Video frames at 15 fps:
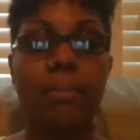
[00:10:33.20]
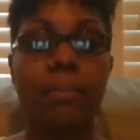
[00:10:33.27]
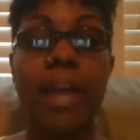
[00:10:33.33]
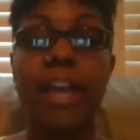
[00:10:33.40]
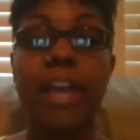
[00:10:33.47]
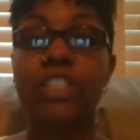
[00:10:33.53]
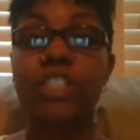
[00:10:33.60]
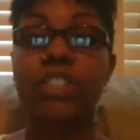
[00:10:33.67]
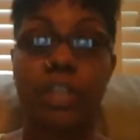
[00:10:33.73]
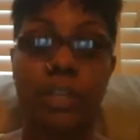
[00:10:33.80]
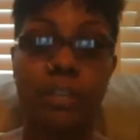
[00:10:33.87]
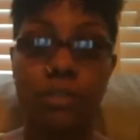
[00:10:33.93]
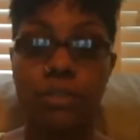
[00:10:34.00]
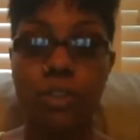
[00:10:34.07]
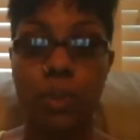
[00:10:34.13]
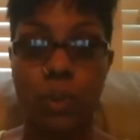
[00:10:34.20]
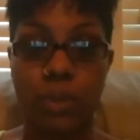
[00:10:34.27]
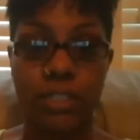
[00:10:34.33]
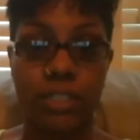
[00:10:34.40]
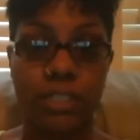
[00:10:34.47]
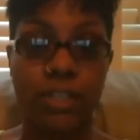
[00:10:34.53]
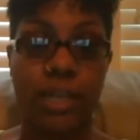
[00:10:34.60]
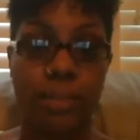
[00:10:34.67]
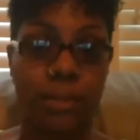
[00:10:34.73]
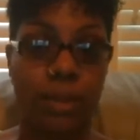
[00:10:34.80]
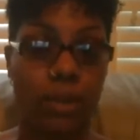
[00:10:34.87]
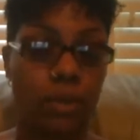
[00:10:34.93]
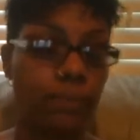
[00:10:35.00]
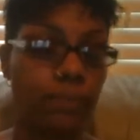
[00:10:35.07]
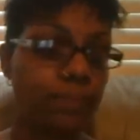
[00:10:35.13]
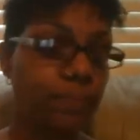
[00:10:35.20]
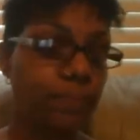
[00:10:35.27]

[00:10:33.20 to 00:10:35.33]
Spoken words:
extra towards that bill.